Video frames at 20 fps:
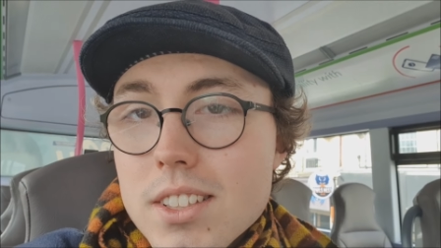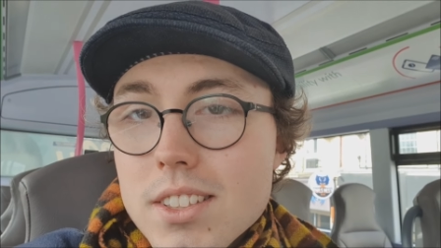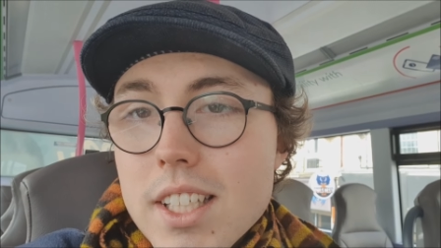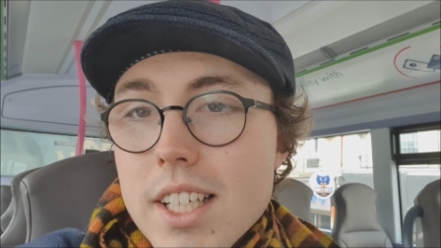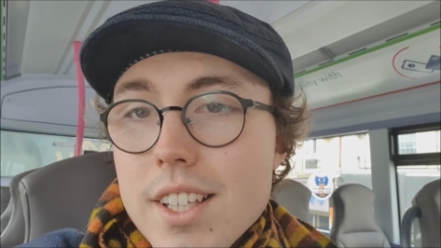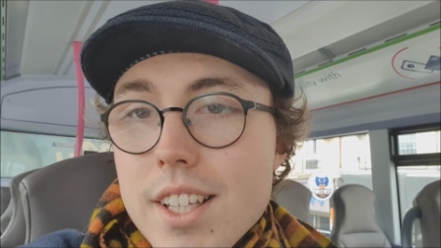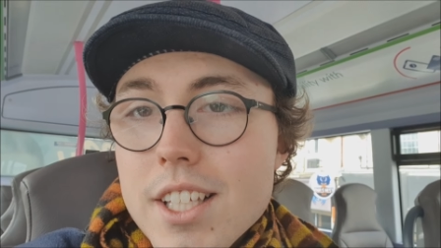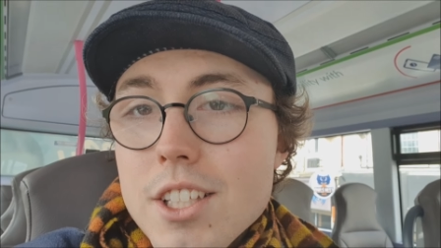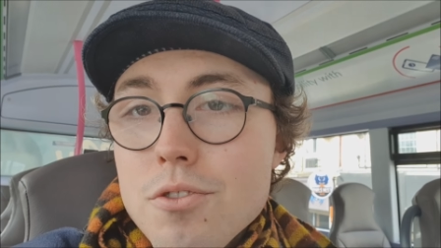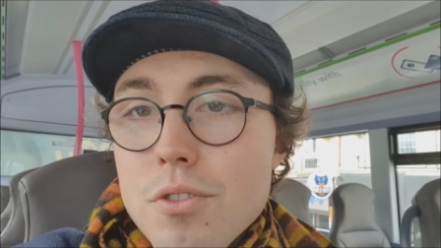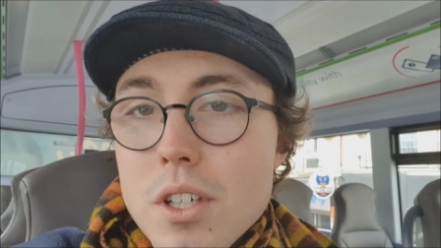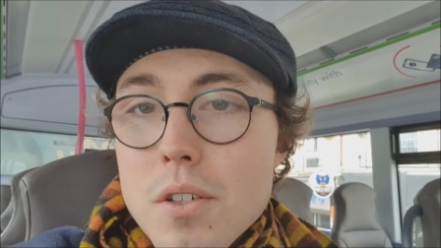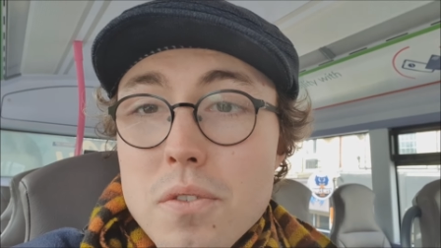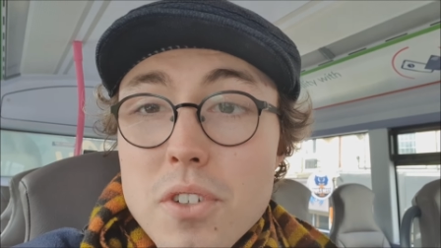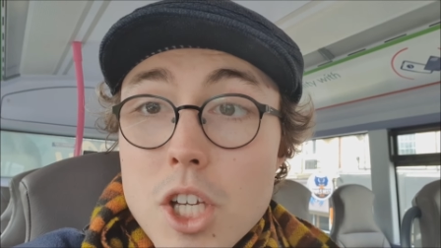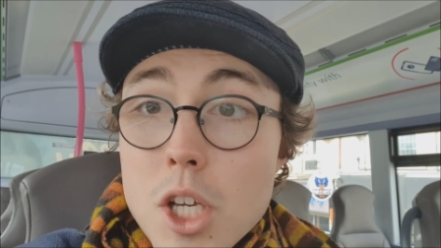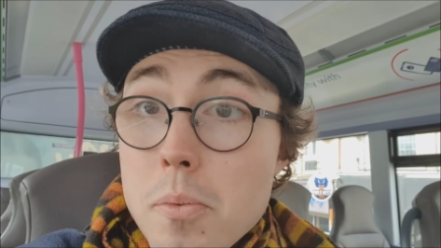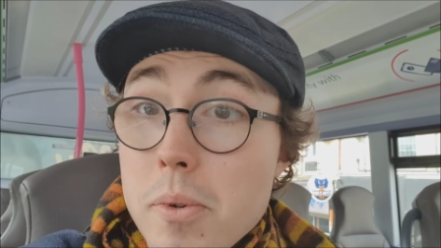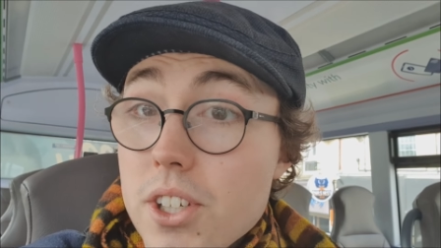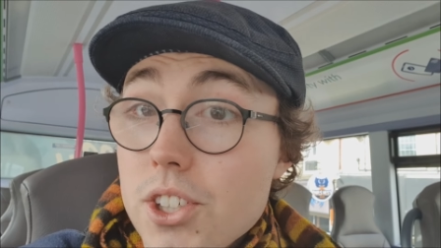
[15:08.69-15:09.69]
to see these
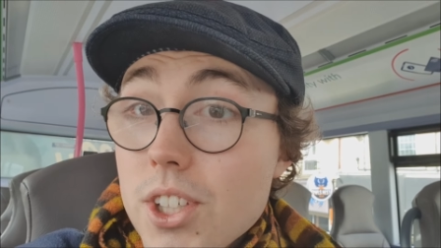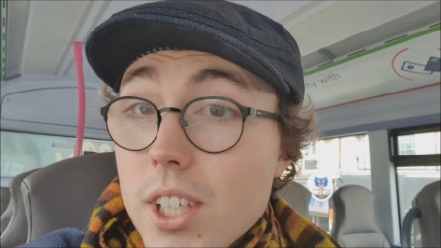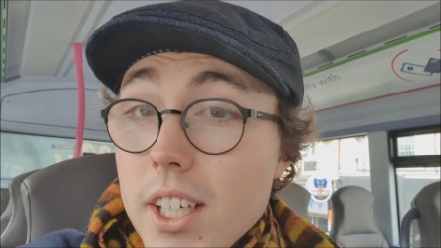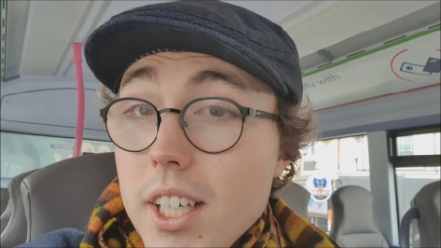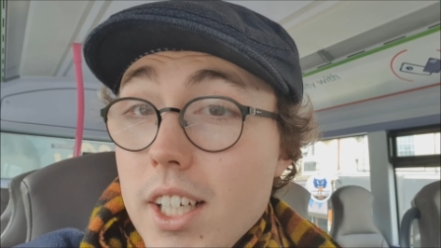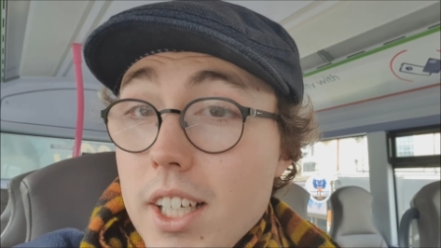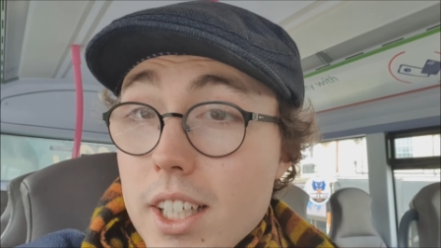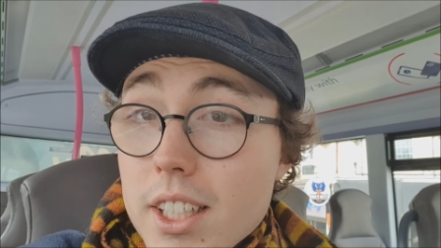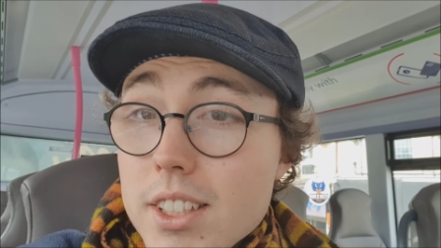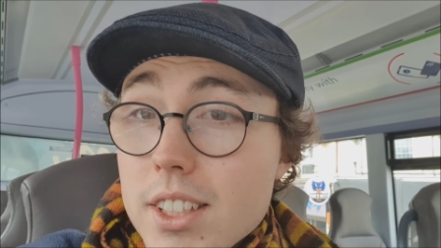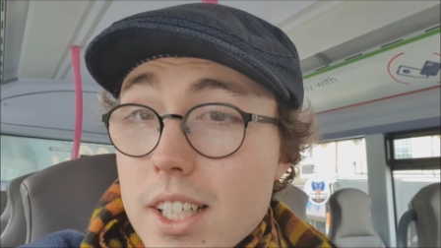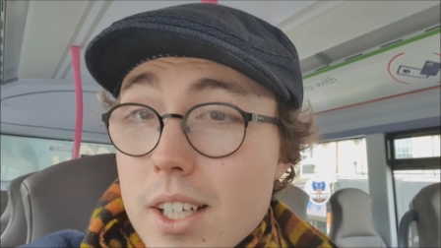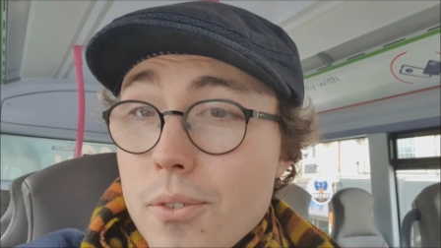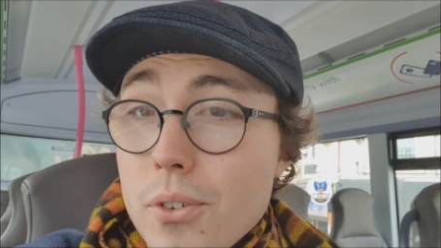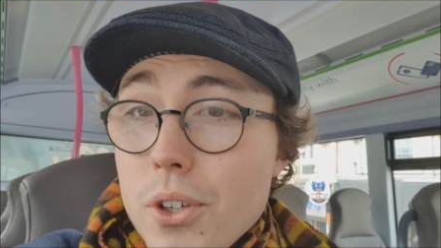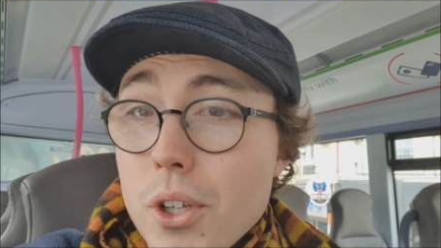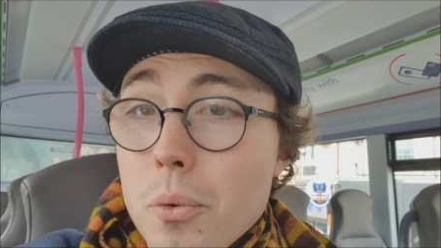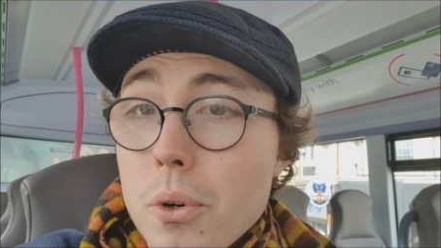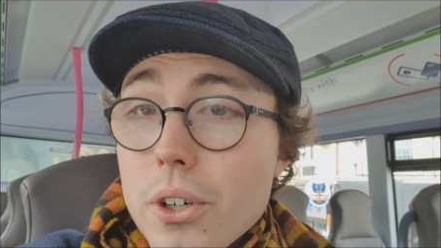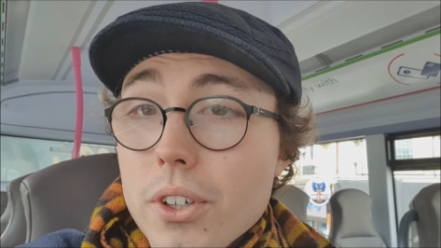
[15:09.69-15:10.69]
refurbished because you
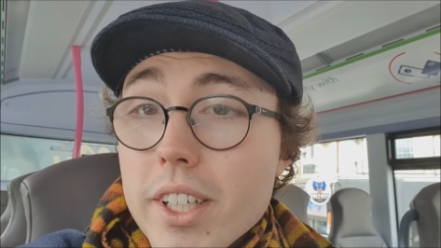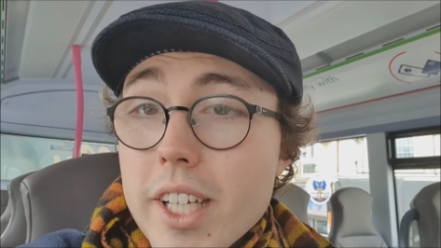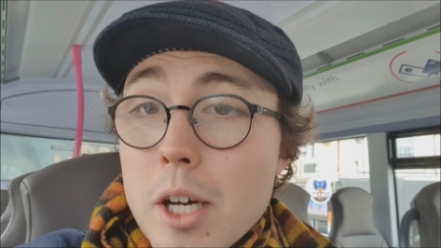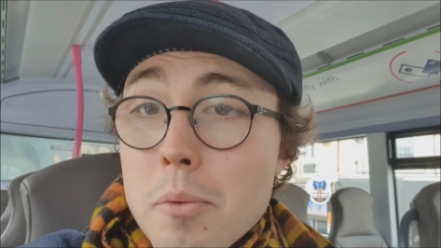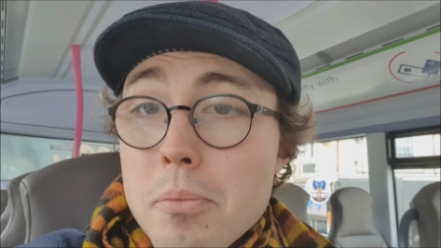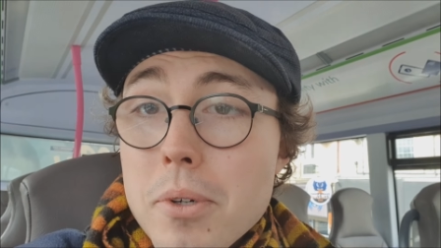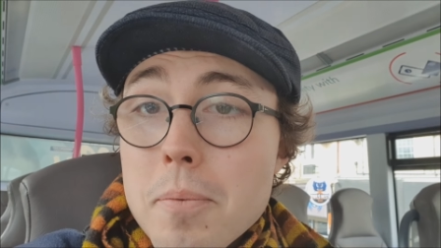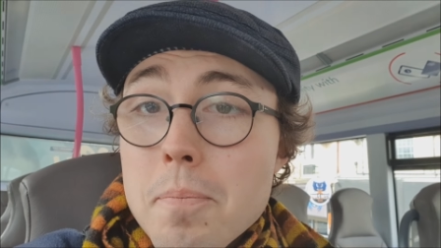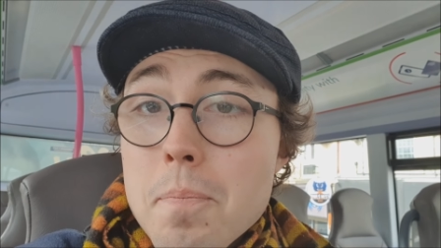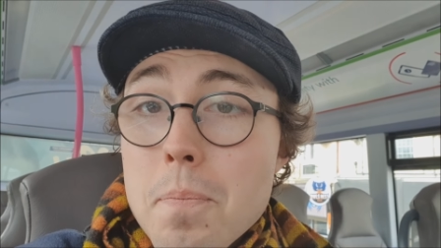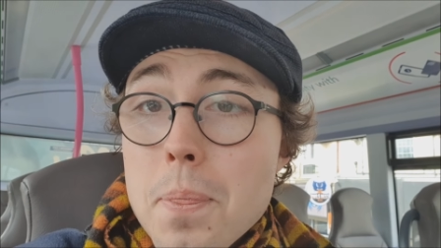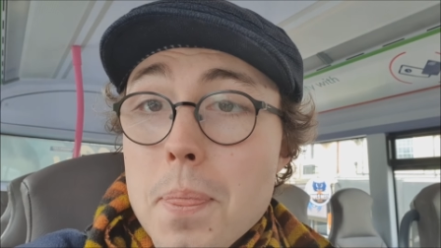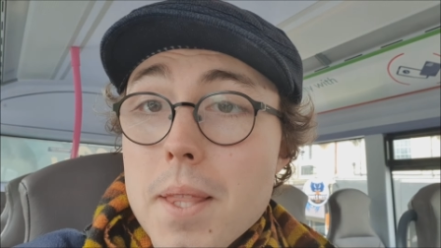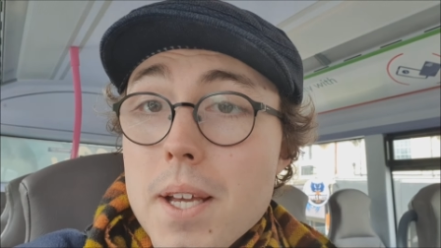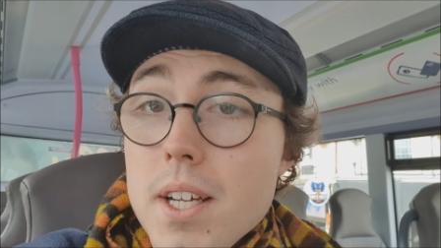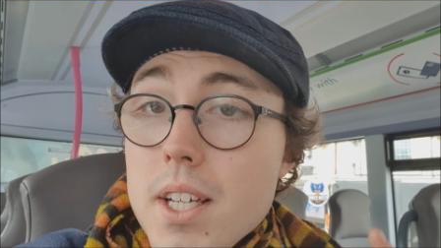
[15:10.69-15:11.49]
never know what could happen